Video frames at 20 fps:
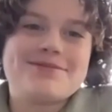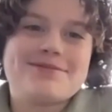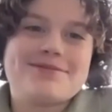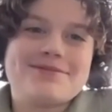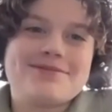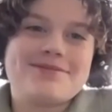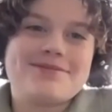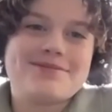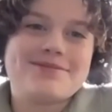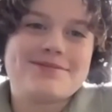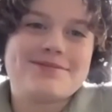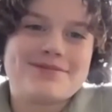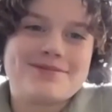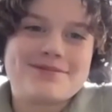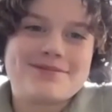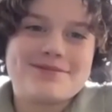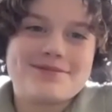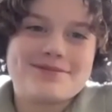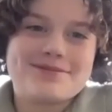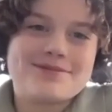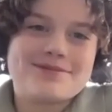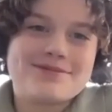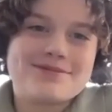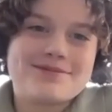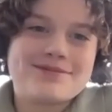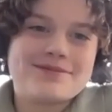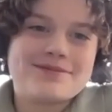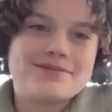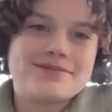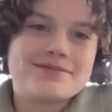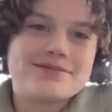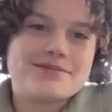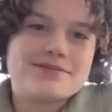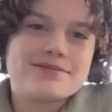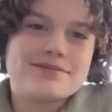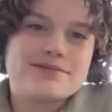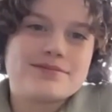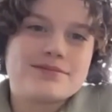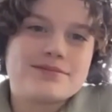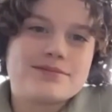
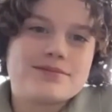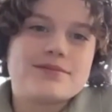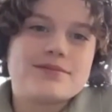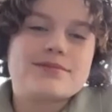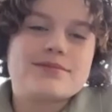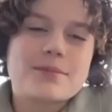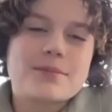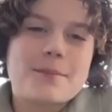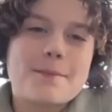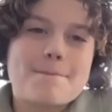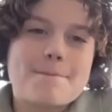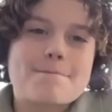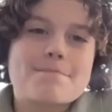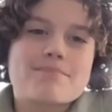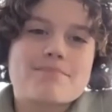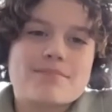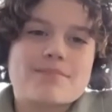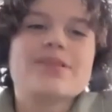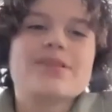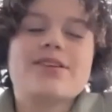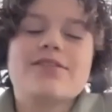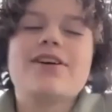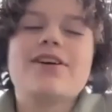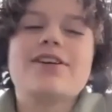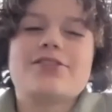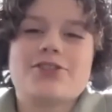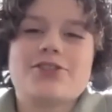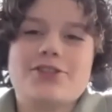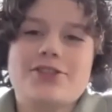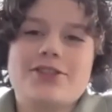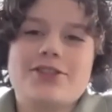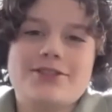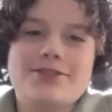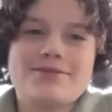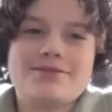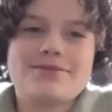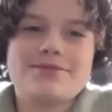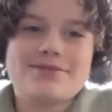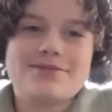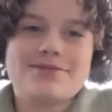
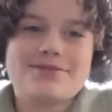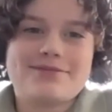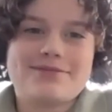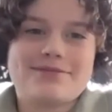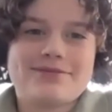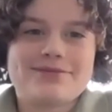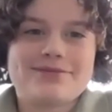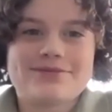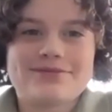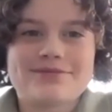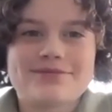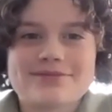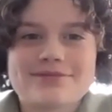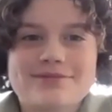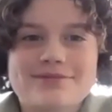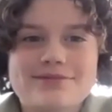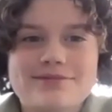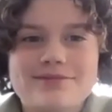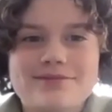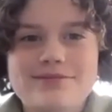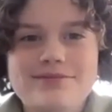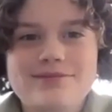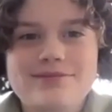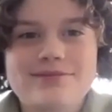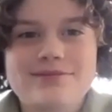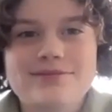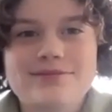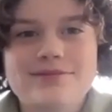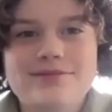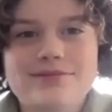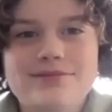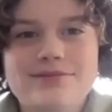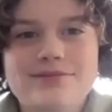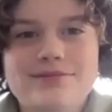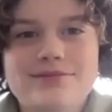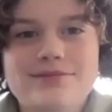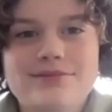[no speech]